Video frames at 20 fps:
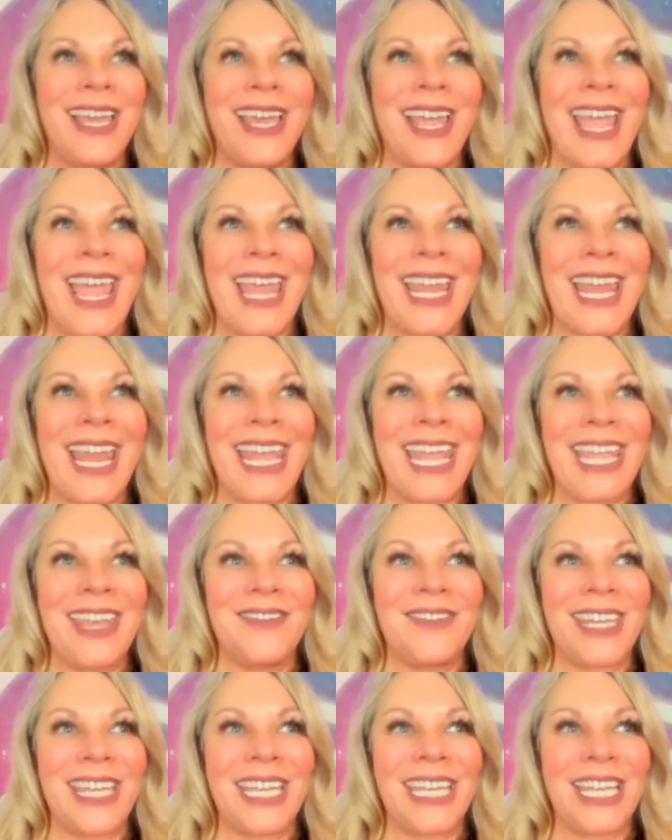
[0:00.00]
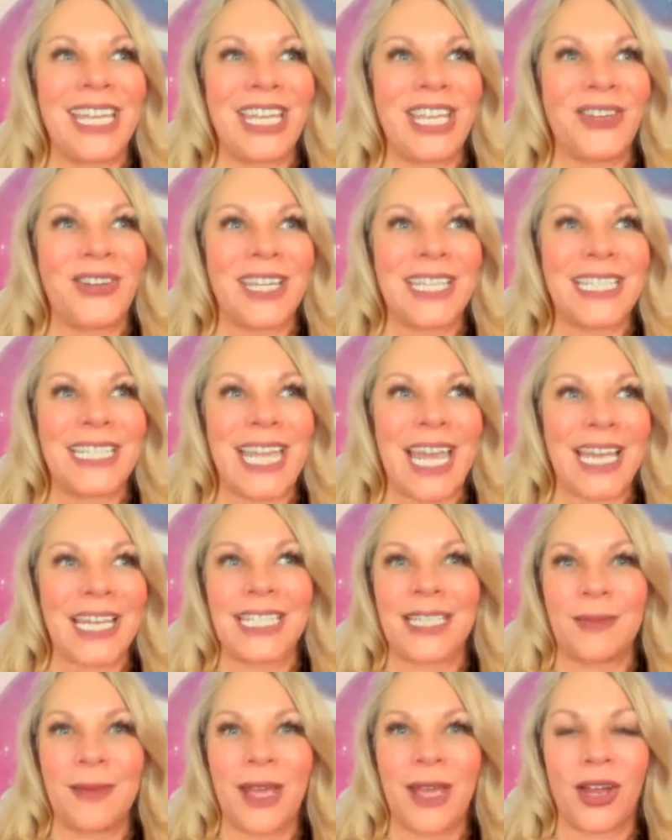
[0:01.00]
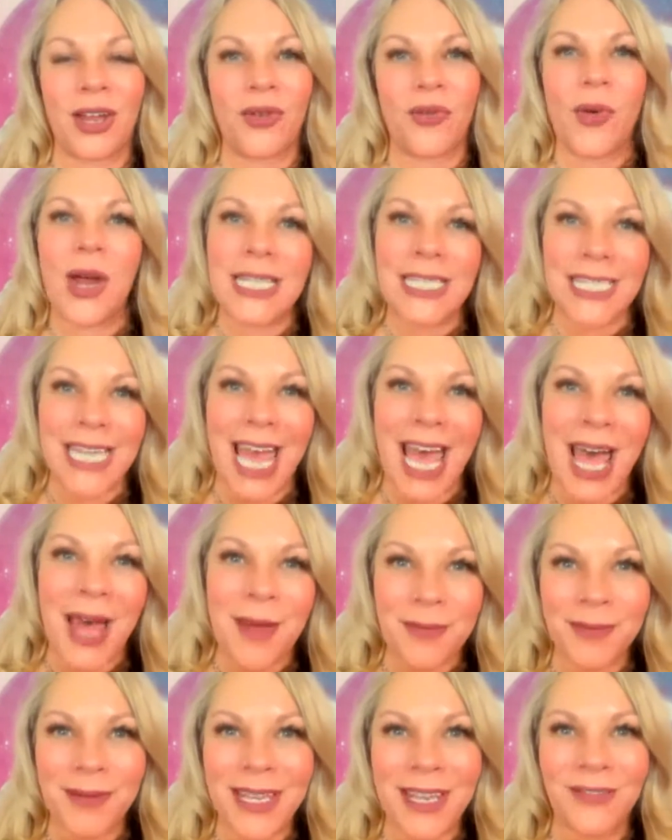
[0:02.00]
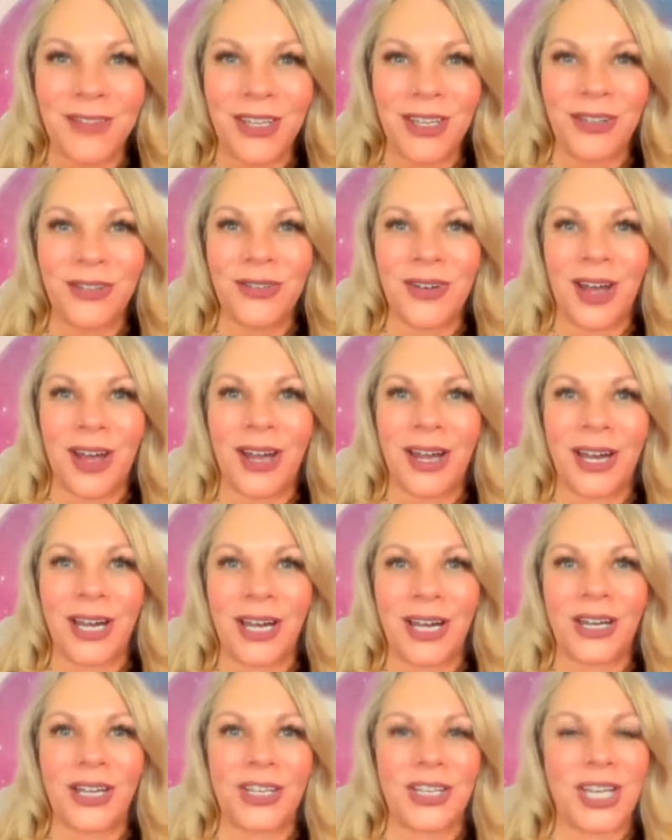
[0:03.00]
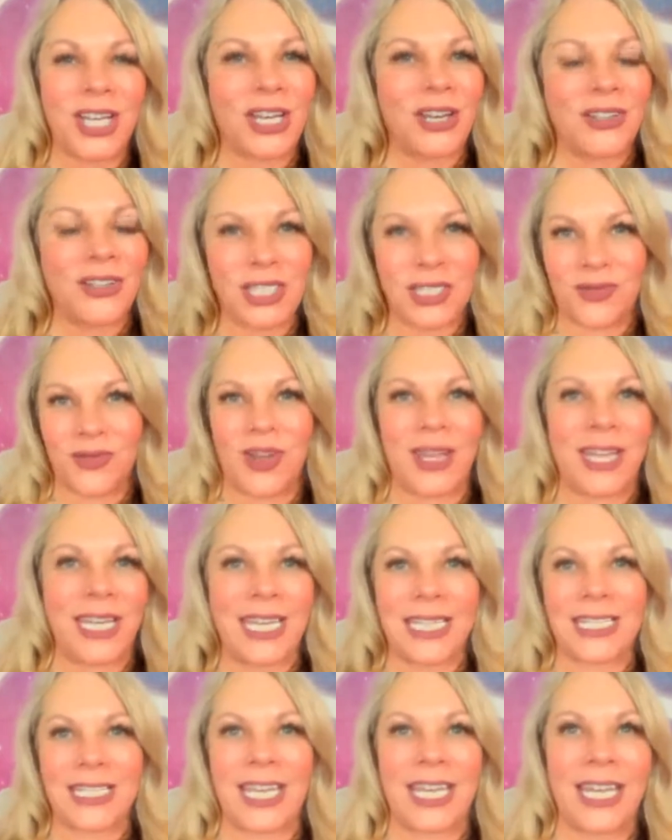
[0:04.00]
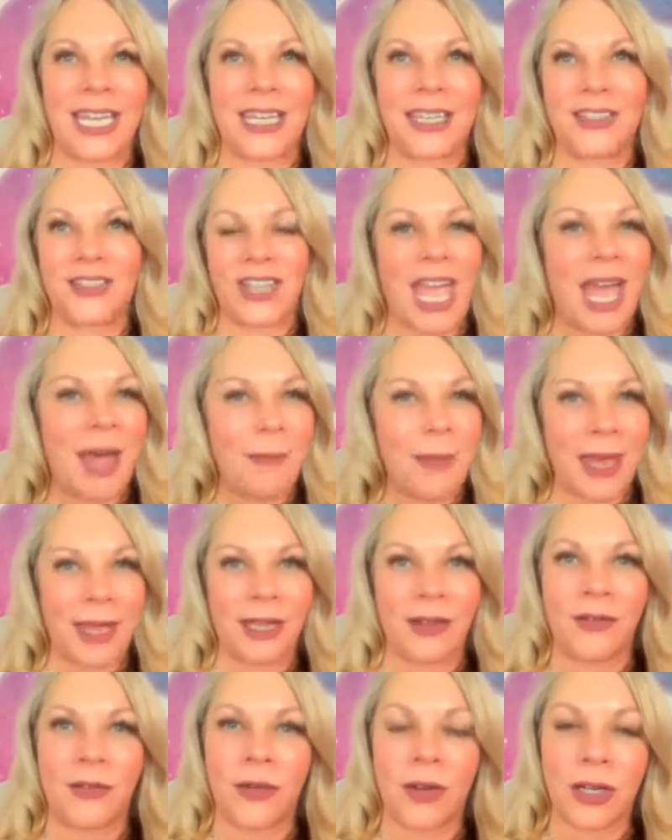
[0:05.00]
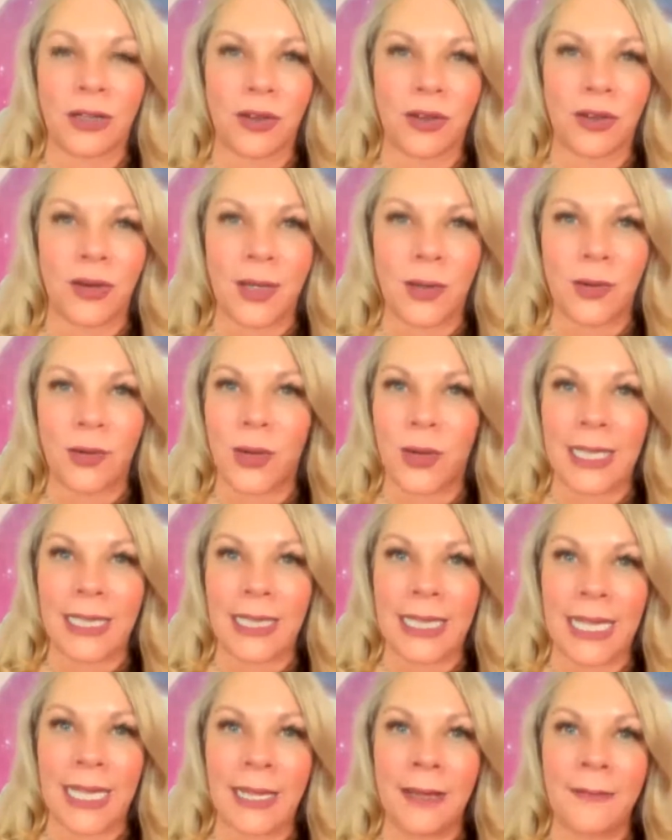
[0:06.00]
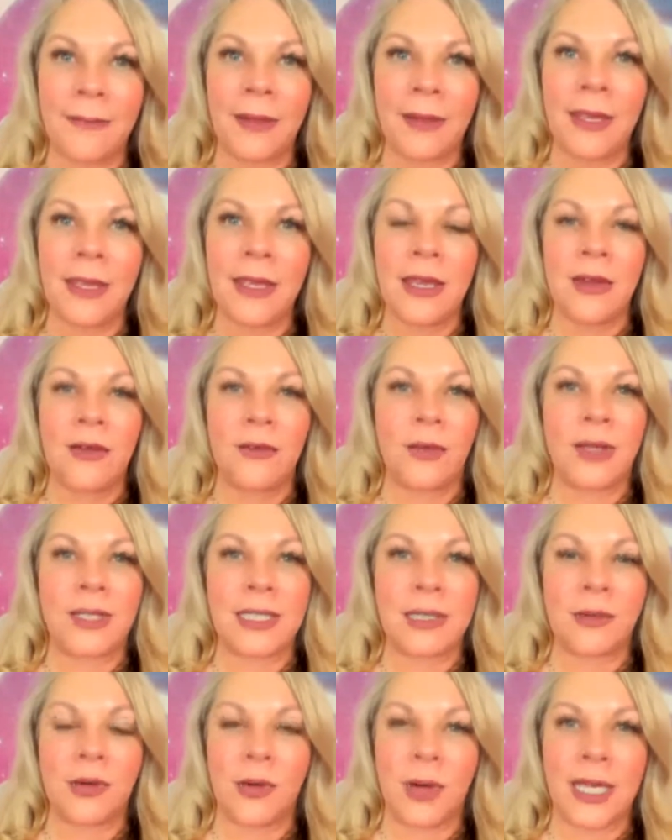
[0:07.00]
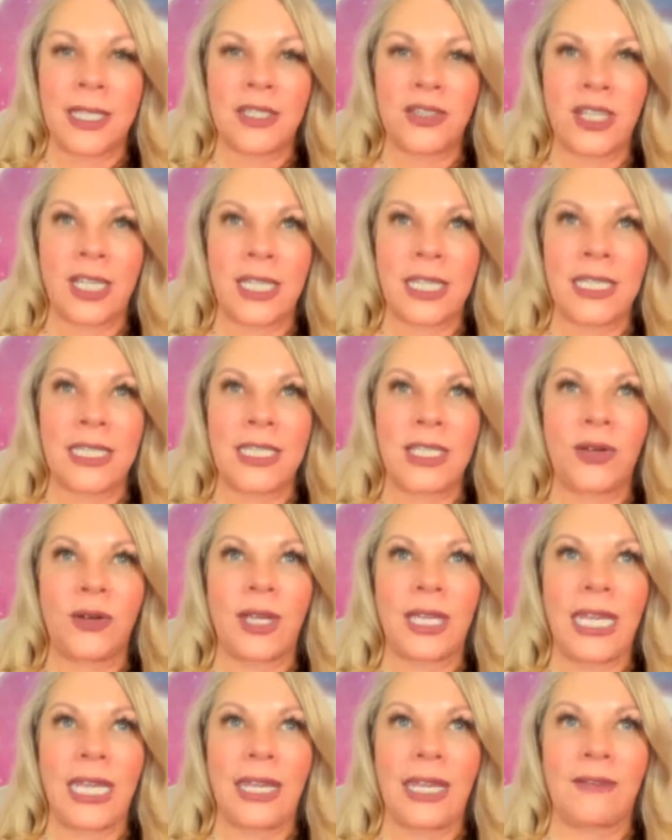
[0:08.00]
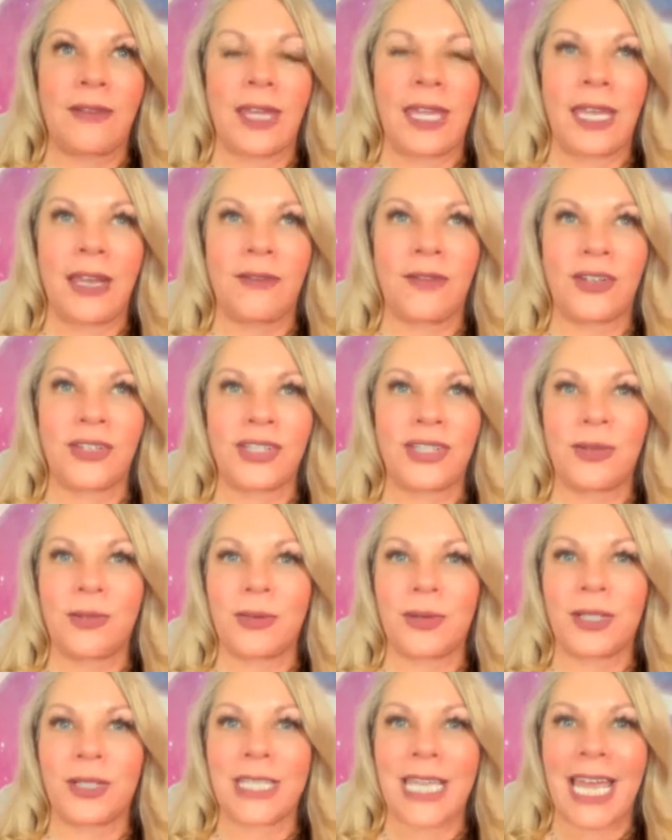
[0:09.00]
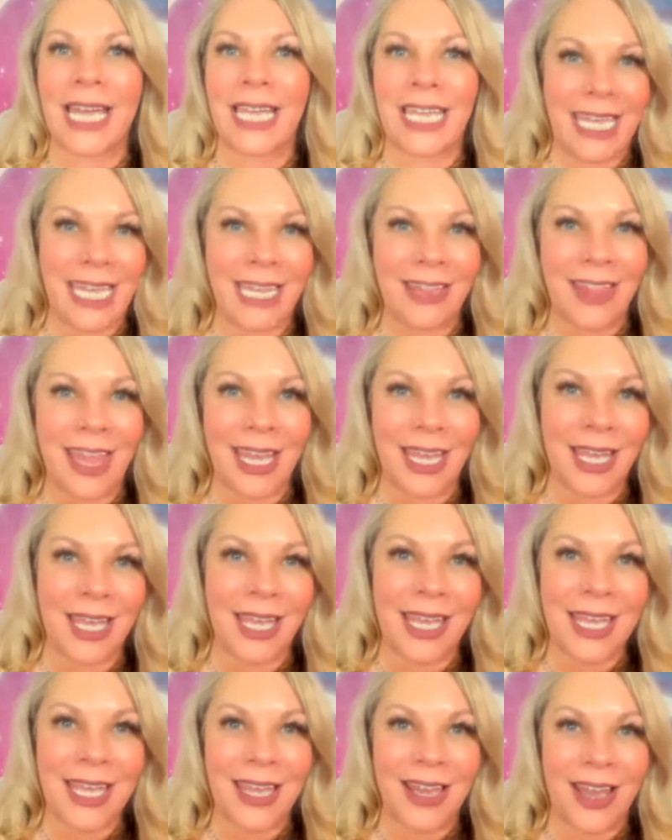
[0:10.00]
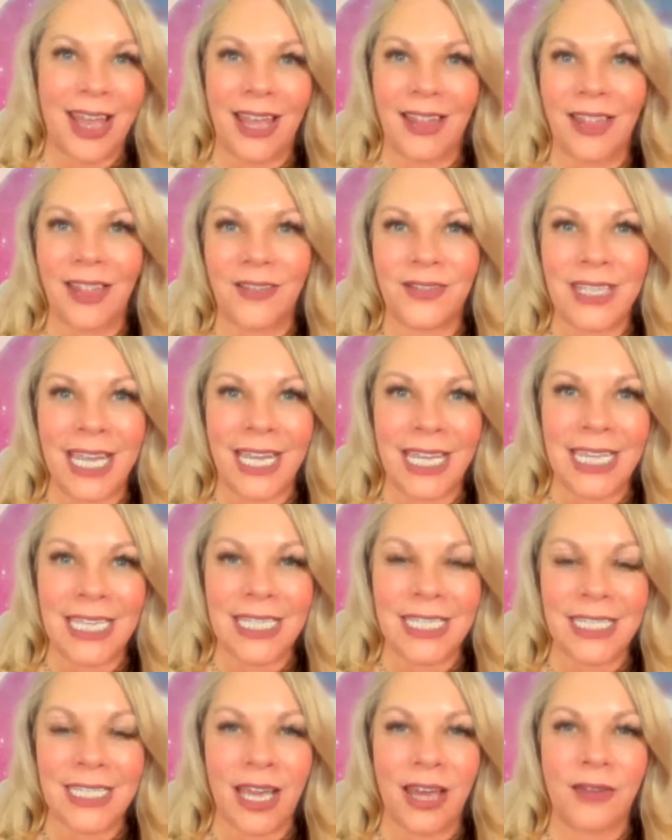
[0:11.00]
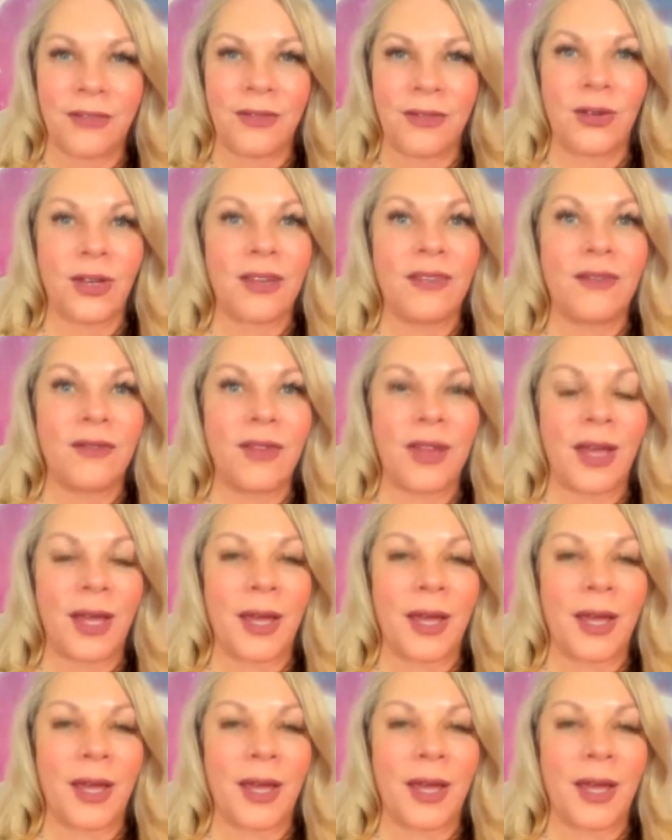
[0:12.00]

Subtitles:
And you can text me on WhatsApp if you are, just wanting to chat back and forth quickly with some questions. You can even, if you're super techie, like I love techie stuff, you can